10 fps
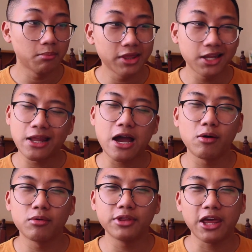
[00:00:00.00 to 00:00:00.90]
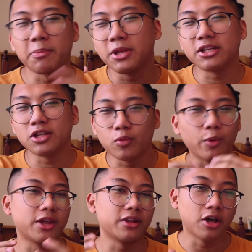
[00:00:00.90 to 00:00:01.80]
but then now they updated it
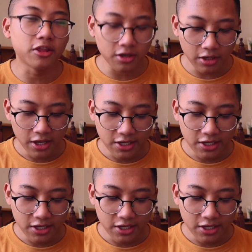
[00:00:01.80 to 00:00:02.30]
with another.